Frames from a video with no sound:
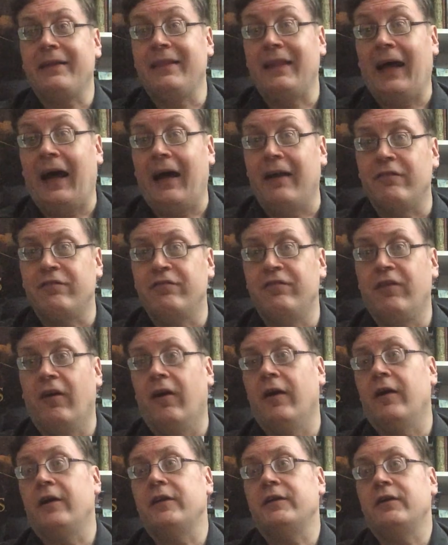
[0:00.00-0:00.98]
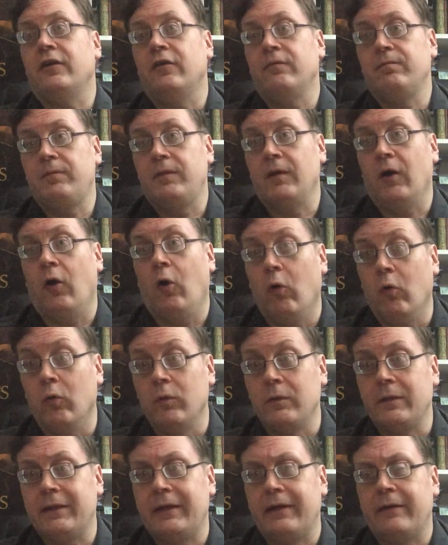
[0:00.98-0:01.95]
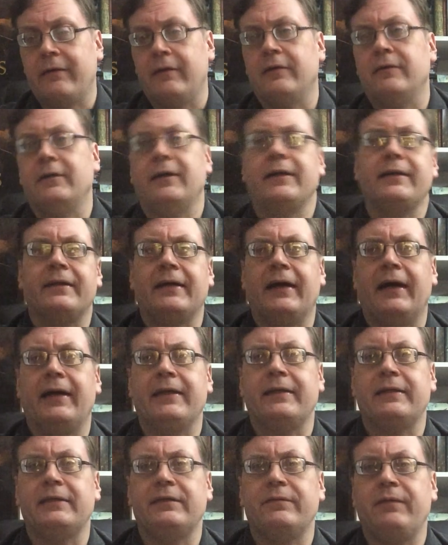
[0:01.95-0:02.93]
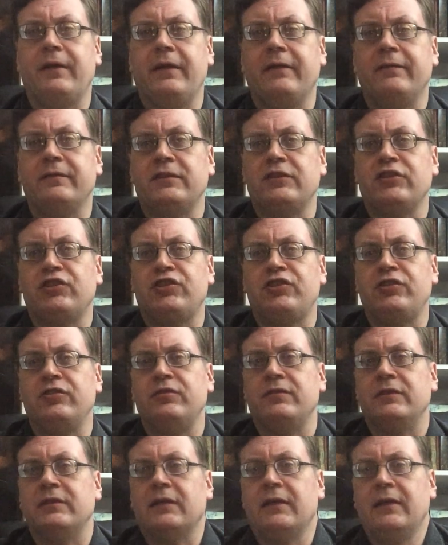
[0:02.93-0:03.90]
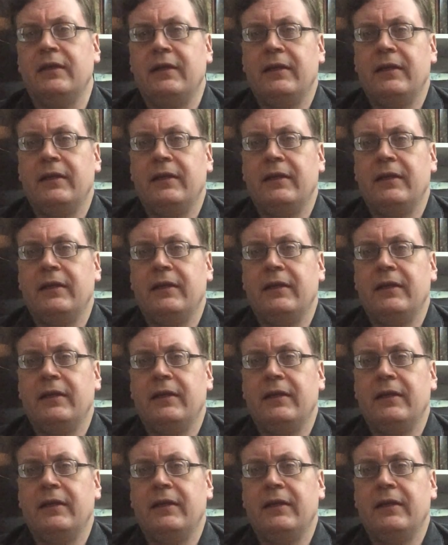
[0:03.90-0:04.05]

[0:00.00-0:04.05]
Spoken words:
that far to hold an arrow like that and to be able to shoot